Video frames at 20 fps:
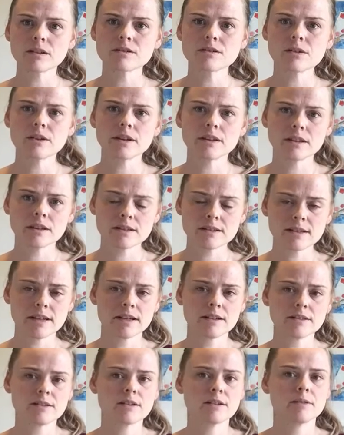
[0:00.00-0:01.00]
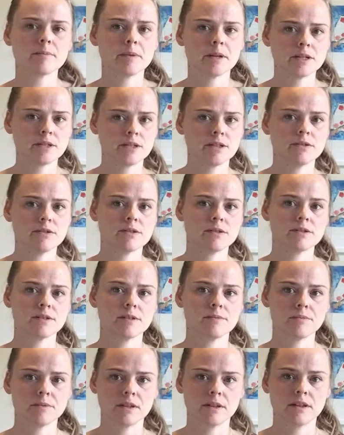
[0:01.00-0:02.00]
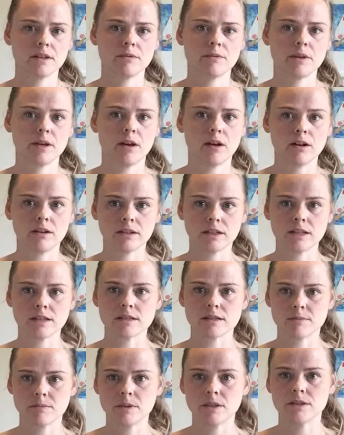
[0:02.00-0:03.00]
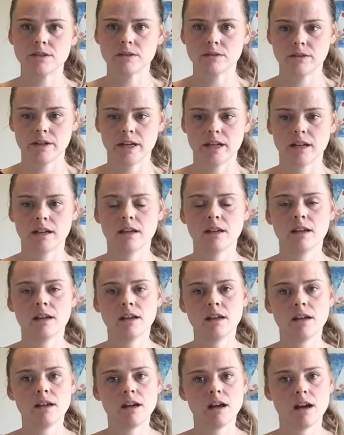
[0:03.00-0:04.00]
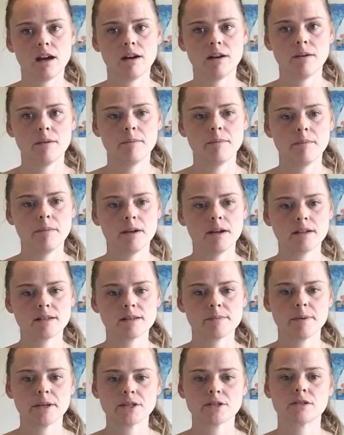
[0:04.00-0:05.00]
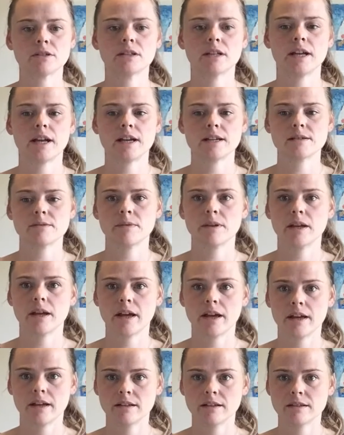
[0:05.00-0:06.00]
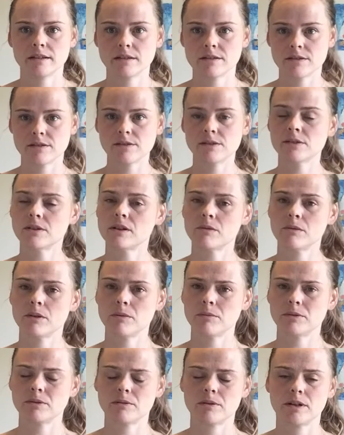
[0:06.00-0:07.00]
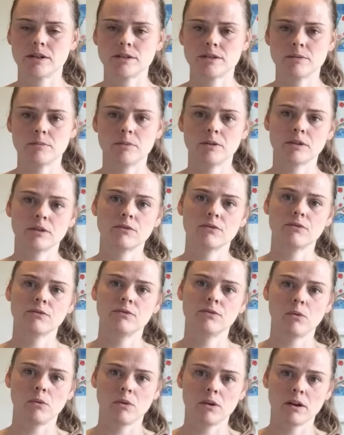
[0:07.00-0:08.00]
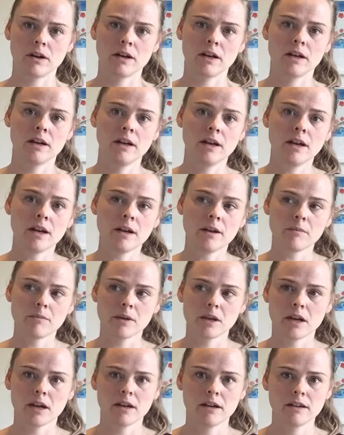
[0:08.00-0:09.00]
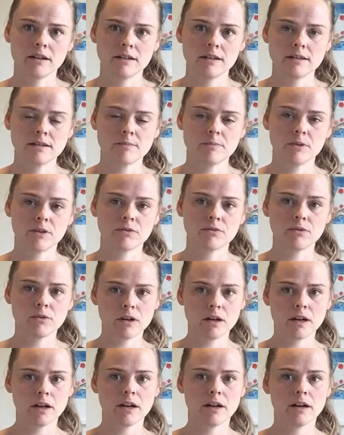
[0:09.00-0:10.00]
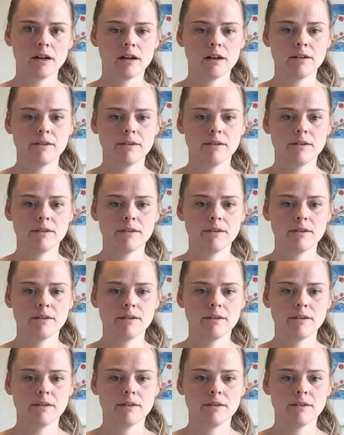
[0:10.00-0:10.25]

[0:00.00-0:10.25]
So I think scales and arpeggios are something that we all need to be doing, especially as we get in the Suzuki repertoire to Book 4, because Book 4,